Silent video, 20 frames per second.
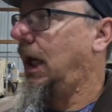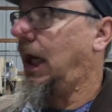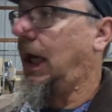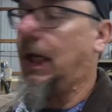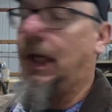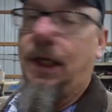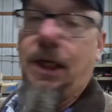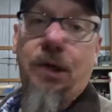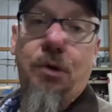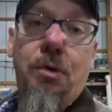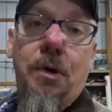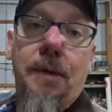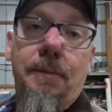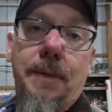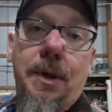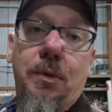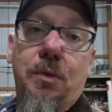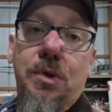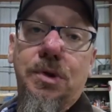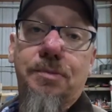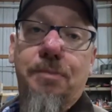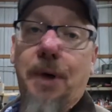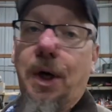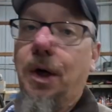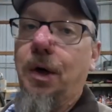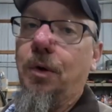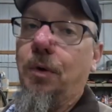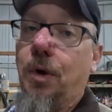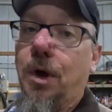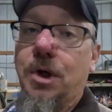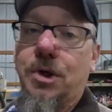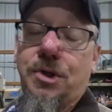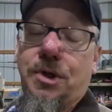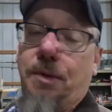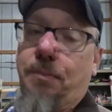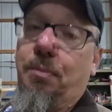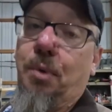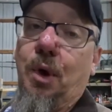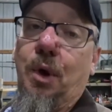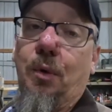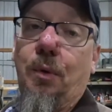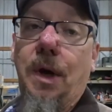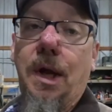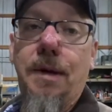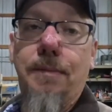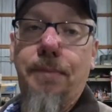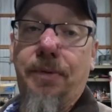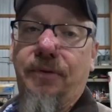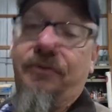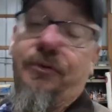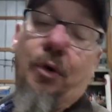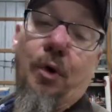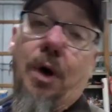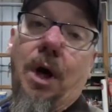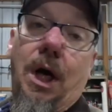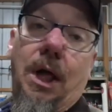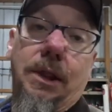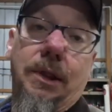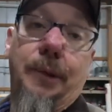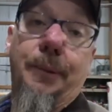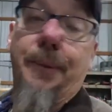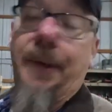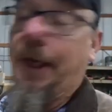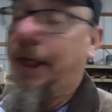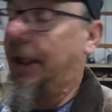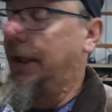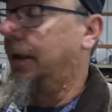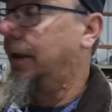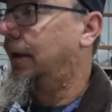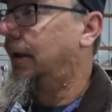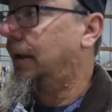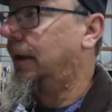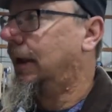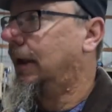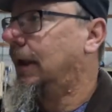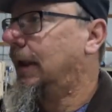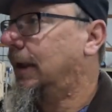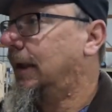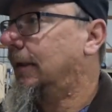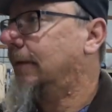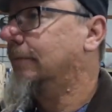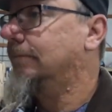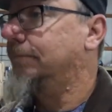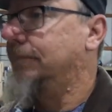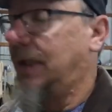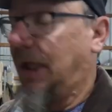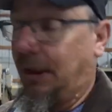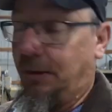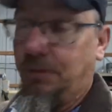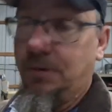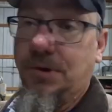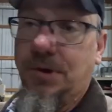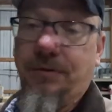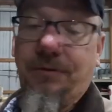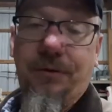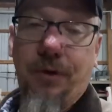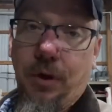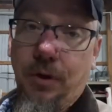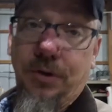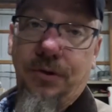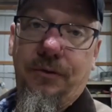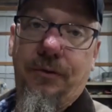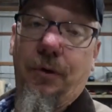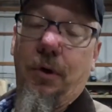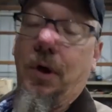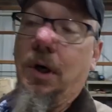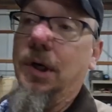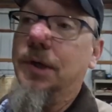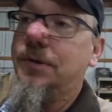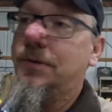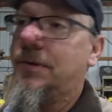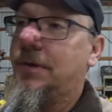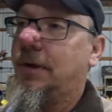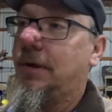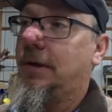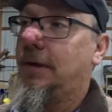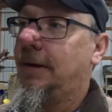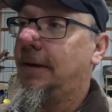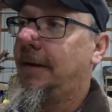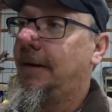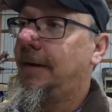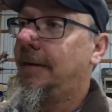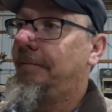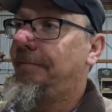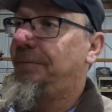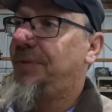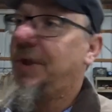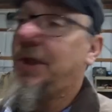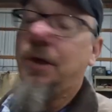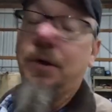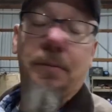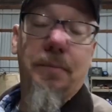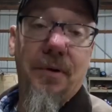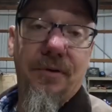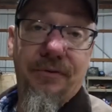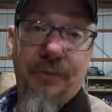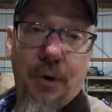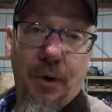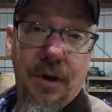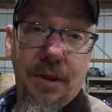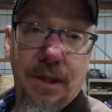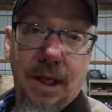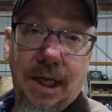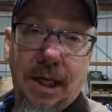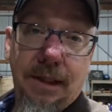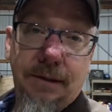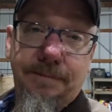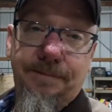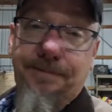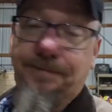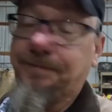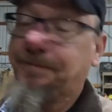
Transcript: and equipment was power washed and put away before Halloween. That was a first for us. Year before that,